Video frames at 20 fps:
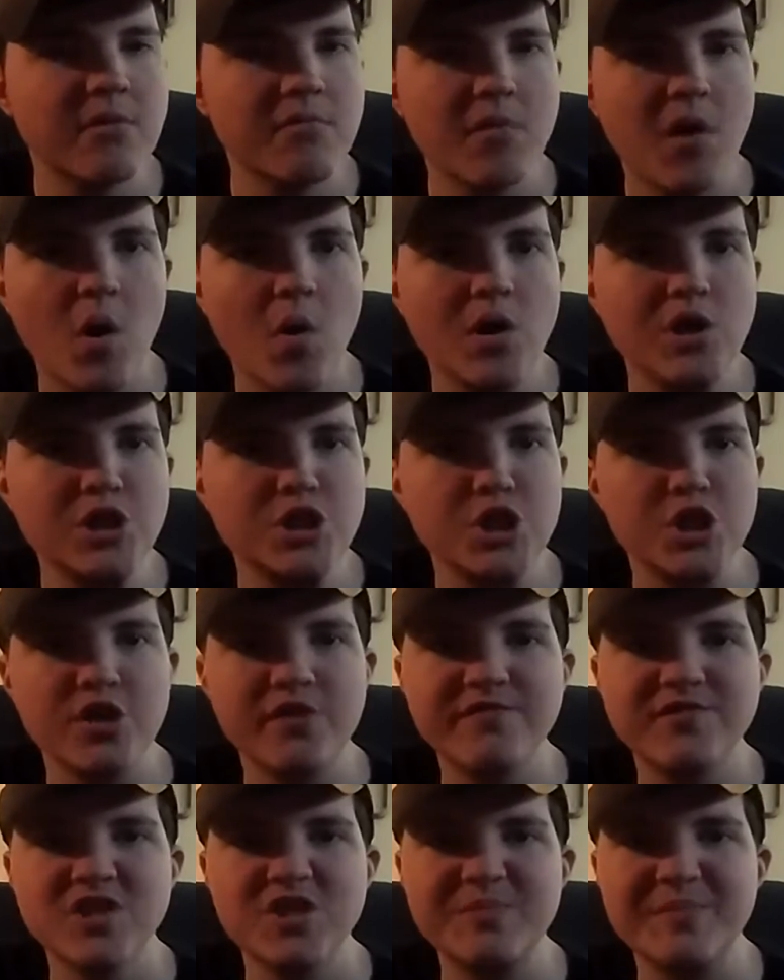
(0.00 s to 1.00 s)
Momoa should
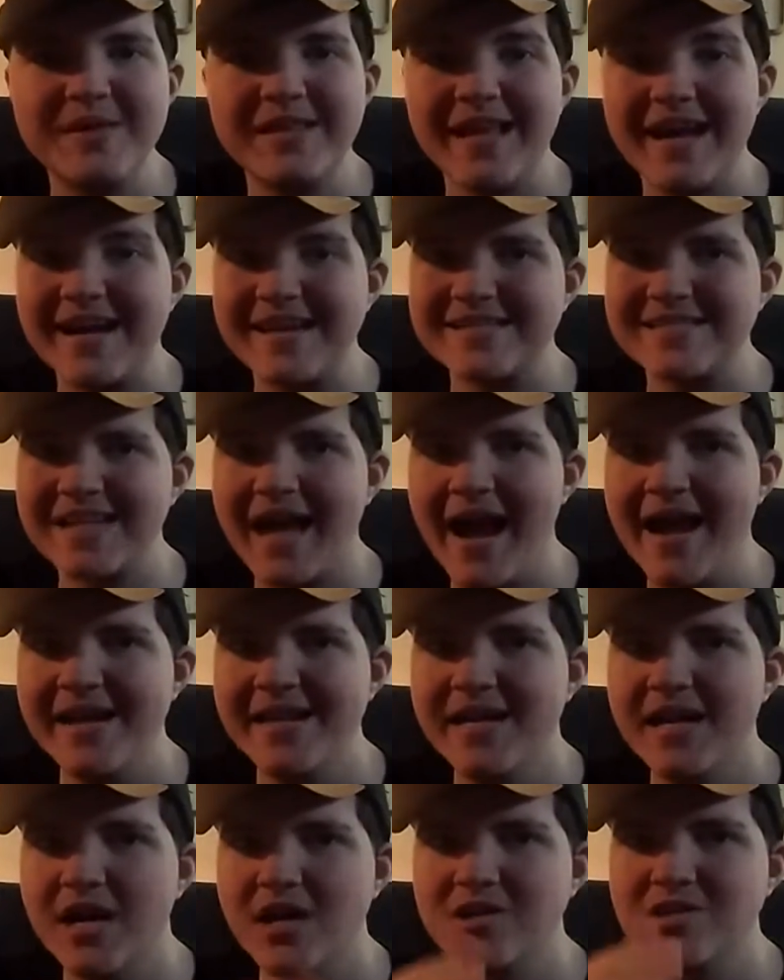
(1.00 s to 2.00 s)
have just been like a
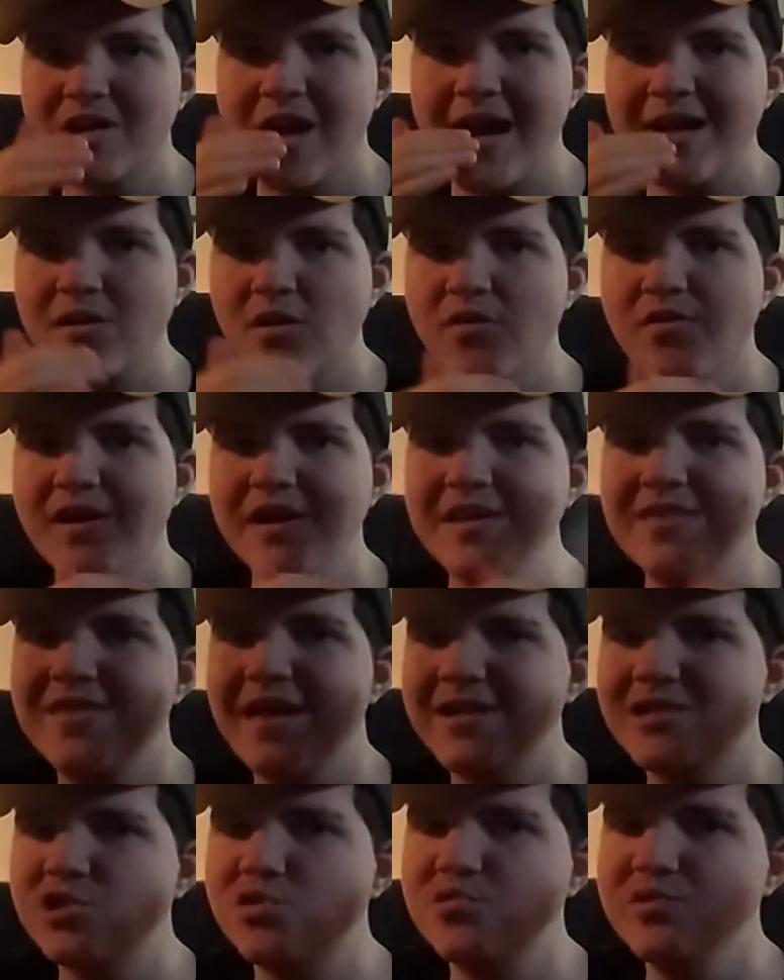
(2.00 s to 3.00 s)
side character. I don't think
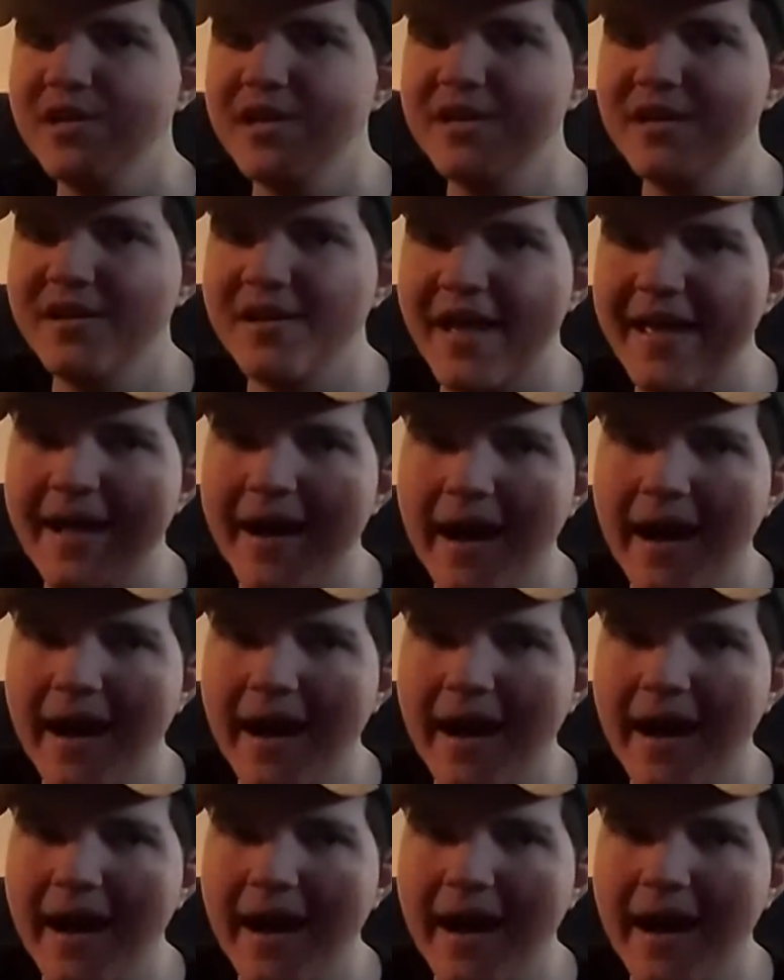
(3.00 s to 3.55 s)
that you needed